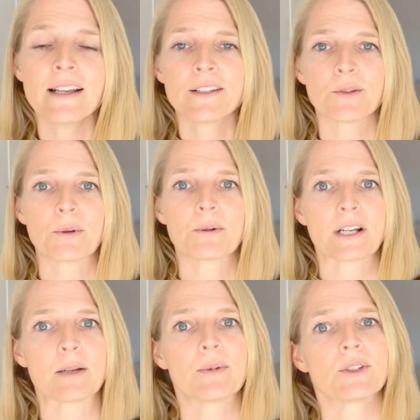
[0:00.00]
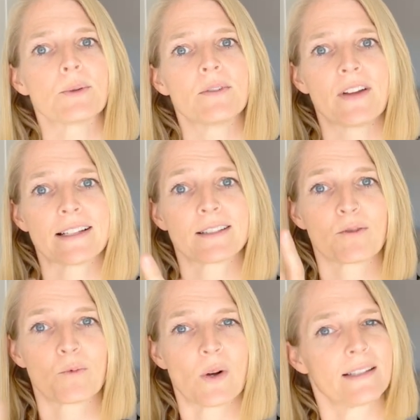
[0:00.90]
So we were able to invest
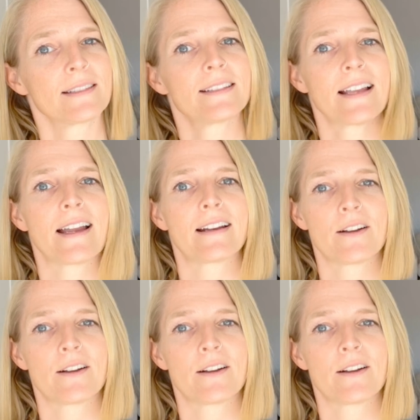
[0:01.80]
in one set